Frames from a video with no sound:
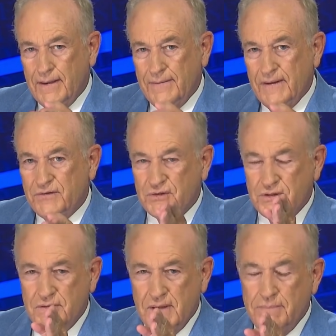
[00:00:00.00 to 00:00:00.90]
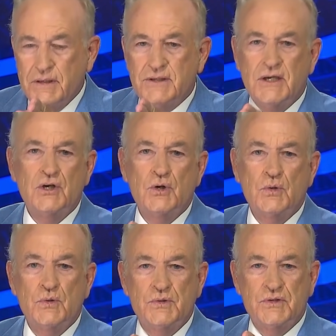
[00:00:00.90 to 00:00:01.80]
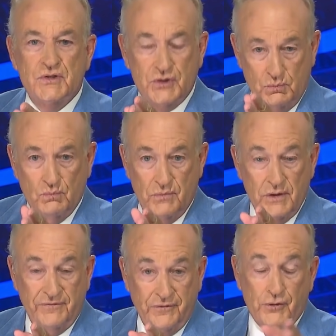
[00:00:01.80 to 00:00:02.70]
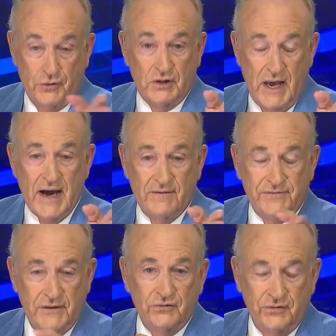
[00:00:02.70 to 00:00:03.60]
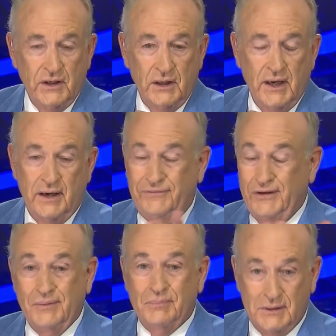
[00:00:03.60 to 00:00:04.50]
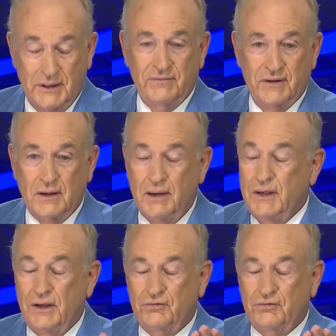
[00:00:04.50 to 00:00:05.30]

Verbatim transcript: It's NBC News is further left than CNN, if you can believe it. I mean, it's